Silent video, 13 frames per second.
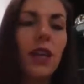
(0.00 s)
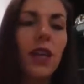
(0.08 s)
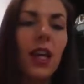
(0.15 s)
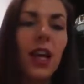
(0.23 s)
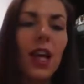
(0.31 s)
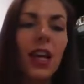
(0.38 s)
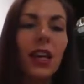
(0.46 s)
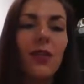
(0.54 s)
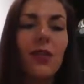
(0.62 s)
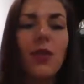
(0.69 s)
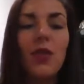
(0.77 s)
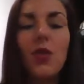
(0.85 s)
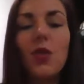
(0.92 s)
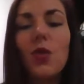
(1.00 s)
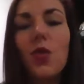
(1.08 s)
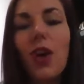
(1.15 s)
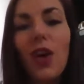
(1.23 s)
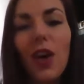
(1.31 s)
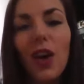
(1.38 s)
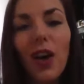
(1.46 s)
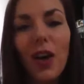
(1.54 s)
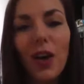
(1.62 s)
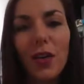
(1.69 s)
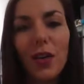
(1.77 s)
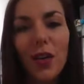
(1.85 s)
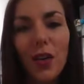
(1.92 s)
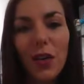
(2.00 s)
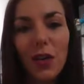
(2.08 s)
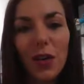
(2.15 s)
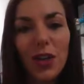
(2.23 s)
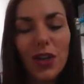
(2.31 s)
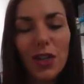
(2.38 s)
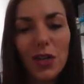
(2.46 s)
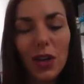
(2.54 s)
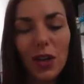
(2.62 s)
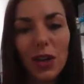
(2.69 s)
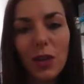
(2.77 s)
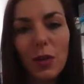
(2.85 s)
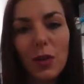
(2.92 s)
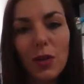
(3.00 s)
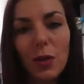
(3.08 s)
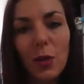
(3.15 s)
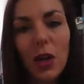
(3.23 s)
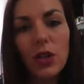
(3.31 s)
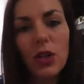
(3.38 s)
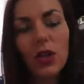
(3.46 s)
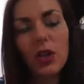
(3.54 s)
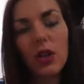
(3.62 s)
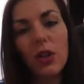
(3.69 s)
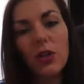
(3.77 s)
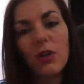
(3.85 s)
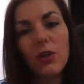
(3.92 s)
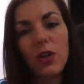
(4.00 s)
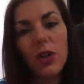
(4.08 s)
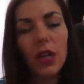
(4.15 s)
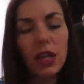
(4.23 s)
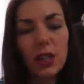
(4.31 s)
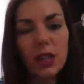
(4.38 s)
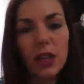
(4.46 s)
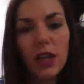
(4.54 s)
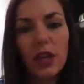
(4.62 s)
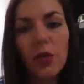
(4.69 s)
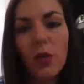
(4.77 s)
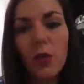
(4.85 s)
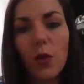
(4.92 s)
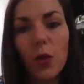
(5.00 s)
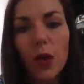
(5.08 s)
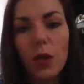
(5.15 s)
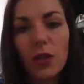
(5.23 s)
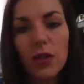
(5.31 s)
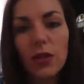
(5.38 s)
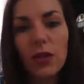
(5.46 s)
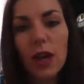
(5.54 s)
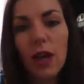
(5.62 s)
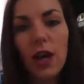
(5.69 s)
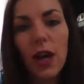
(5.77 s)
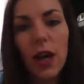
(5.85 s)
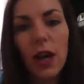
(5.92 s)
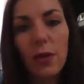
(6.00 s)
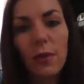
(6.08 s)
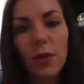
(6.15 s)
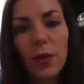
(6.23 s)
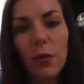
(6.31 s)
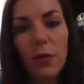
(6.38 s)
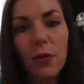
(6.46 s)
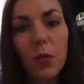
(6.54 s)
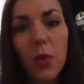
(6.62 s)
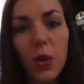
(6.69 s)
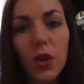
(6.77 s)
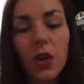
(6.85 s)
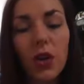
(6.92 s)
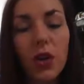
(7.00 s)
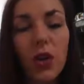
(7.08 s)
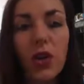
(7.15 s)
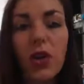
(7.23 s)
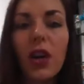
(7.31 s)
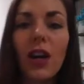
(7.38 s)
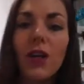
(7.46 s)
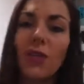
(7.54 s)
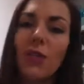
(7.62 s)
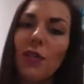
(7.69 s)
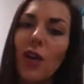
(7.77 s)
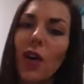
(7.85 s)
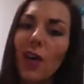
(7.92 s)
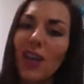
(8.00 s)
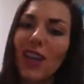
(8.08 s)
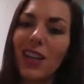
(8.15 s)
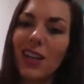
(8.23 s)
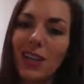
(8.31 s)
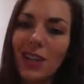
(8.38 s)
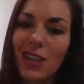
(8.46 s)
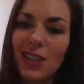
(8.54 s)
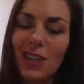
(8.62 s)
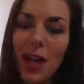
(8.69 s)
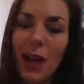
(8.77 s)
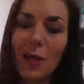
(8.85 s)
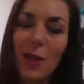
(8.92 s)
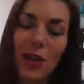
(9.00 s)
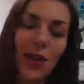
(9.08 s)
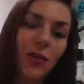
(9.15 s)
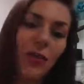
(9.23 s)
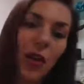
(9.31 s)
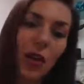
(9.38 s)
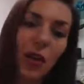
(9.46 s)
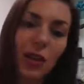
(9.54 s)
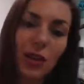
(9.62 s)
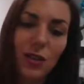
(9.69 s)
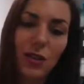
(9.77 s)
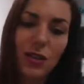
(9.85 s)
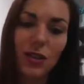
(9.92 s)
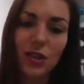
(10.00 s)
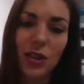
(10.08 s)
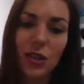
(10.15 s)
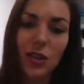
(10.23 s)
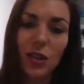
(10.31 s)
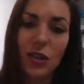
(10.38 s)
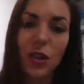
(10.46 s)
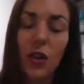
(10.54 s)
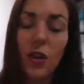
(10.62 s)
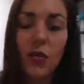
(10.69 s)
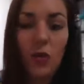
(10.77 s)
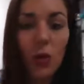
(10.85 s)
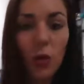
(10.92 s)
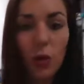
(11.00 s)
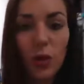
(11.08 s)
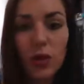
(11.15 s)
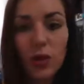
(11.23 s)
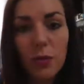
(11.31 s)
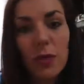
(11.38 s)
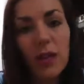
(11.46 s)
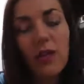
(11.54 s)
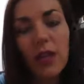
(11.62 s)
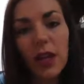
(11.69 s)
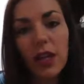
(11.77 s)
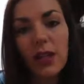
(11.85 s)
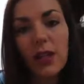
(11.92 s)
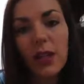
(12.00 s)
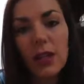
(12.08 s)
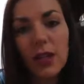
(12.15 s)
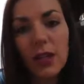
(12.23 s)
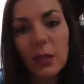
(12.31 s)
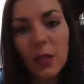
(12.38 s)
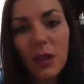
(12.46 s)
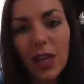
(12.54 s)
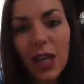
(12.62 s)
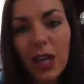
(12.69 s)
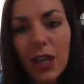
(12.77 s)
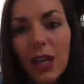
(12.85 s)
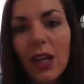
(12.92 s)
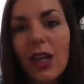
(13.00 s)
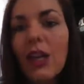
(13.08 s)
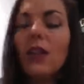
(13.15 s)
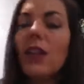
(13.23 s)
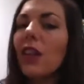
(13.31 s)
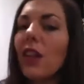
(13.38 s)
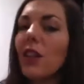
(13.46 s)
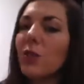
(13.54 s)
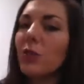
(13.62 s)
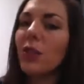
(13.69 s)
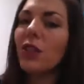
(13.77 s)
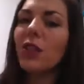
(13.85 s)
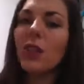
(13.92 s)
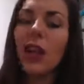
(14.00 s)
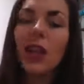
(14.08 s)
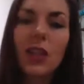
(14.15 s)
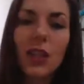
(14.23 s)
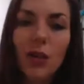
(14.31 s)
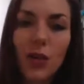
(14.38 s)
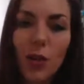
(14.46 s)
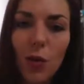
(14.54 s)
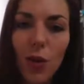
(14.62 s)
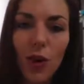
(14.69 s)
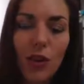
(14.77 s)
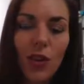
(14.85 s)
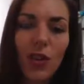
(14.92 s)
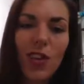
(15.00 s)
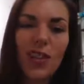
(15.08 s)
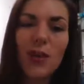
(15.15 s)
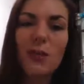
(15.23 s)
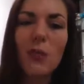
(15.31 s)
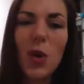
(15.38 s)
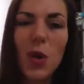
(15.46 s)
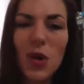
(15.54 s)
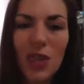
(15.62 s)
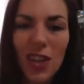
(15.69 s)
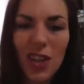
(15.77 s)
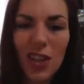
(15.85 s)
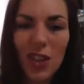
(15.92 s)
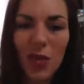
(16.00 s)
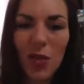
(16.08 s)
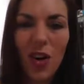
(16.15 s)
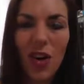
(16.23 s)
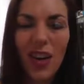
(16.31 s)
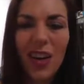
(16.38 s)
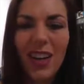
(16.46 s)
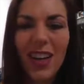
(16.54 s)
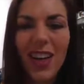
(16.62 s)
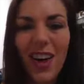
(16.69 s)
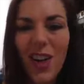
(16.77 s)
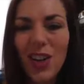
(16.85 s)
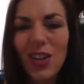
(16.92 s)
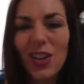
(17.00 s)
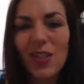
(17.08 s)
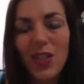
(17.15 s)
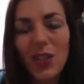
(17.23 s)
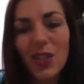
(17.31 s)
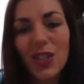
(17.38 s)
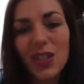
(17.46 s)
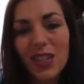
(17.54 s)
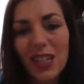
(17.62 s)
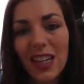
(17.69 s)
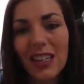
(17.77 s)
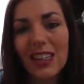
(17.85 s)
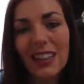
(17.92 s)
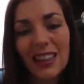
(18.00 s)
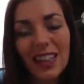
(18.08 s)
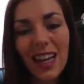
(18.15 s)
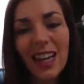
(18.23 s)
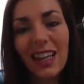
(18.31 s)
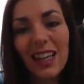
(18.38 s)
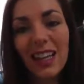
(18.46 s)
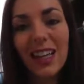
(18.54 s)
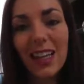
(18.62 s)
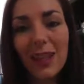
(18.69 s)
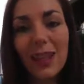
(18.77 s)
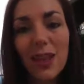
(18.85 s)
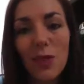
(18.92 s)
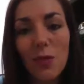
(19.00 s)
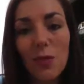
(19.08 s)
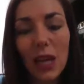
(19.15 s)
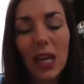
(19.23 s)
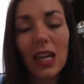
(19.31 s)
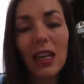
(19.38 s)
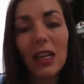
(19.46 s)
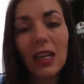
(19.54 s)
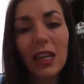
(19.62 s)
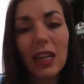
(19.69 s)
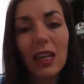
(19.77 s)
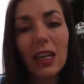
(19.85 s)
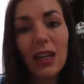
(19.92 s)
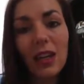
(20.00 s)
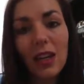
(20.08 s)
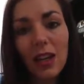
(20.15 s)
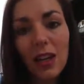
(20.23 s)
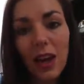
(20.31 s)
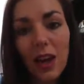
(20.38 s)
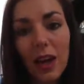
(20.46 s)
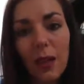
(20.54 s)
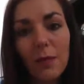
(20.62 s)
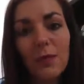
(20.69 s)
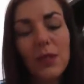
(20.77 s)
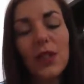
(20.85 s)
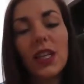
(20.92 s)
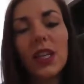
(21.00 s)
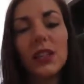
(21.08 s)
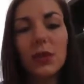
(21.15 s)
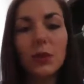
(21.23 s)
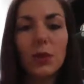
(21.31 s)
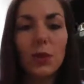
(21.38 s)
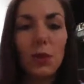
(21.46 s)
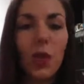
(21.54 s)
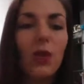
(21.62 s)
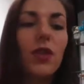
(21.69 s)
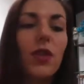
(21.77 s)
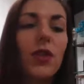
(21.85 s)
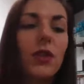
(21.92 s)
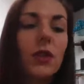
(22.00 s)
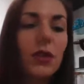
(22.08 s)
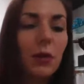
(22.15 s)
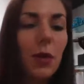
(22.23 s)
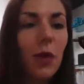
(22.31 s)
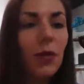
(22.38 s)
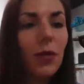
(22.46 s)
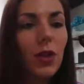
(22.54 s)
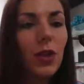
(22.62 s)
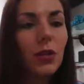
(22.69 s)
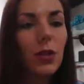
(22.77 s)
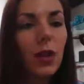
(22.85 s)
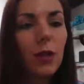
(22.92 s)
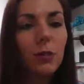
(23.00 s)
and if you are already struggling with depression and you feel like it's getting worse, um, the more you're kind of falling into this habit and falling into this addiction, the worse you may find that this will get the less productive you are, the less motivated you are. All of those are signs that you may need um, to get some support for this and some help for this. So,